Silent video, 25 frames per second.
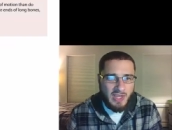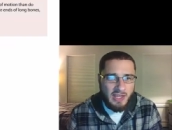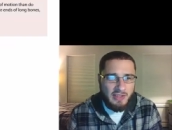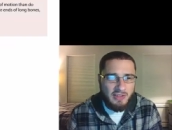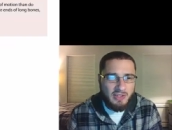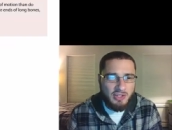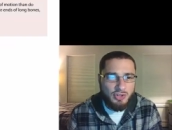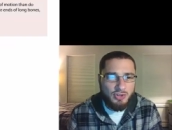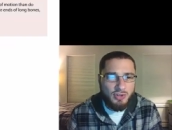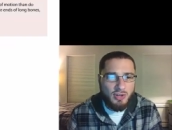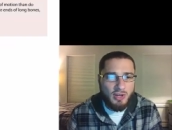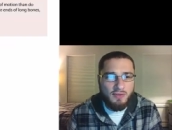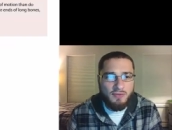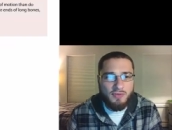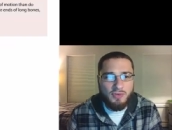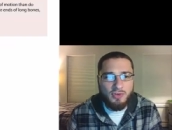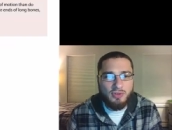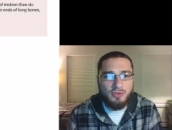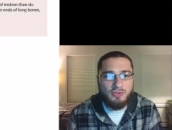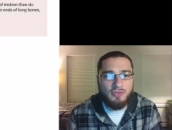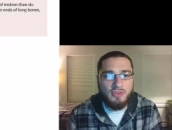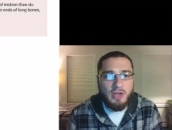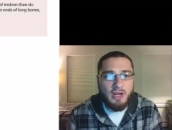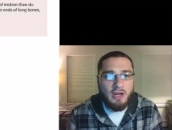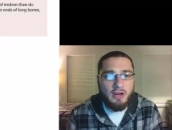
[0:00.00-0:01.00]
And then you have
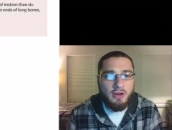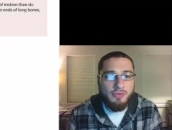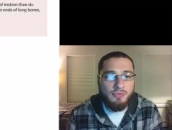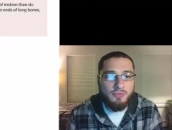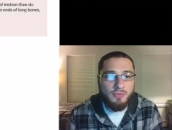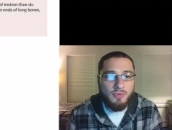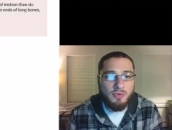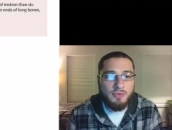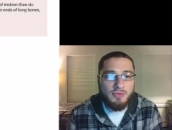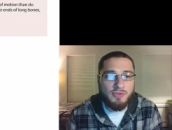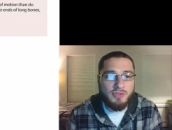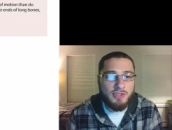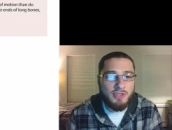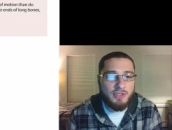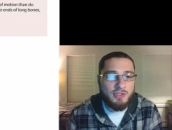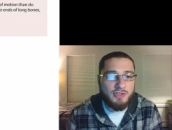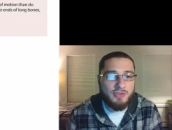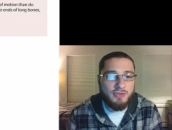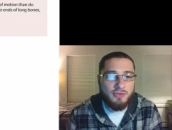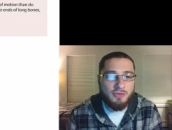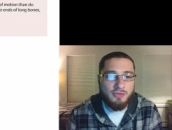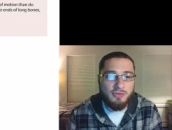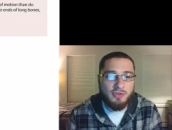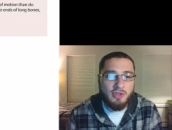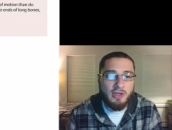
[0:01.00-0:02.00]
your
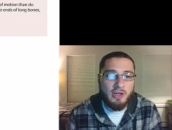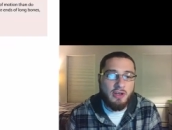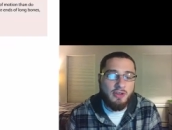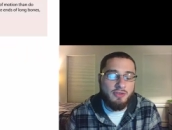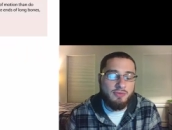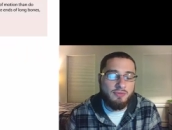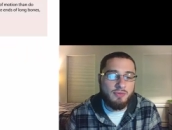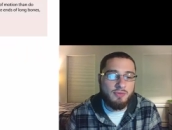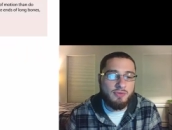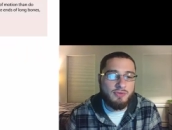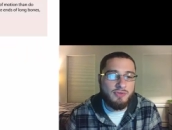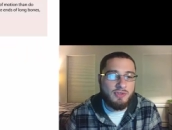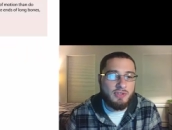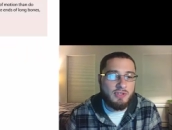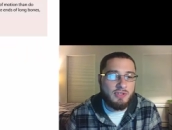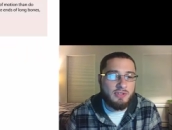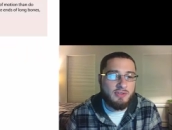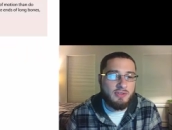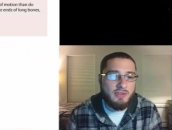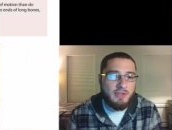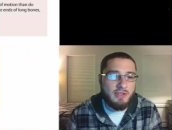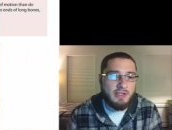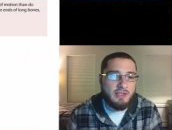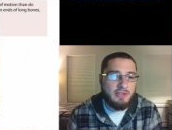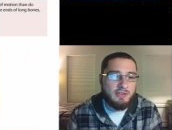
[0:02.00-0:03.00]
diarthrosis or
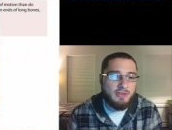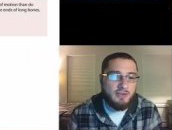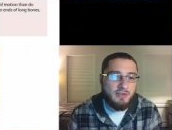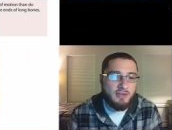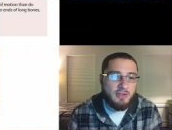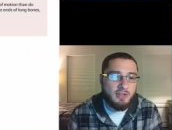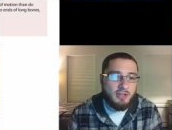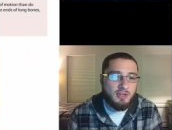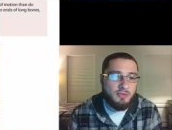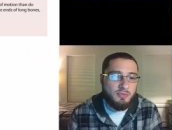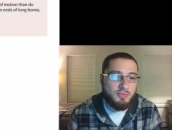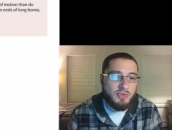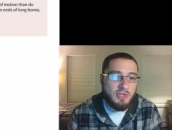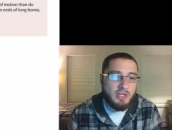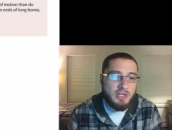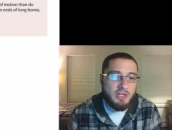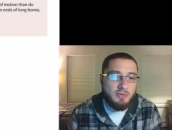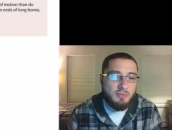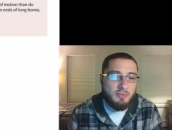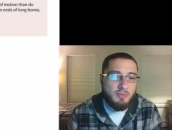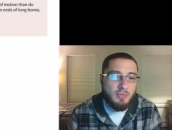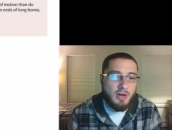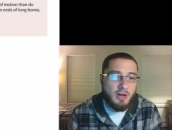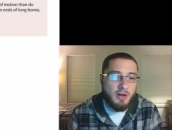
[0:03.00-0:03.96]
diarthroses. These are going to be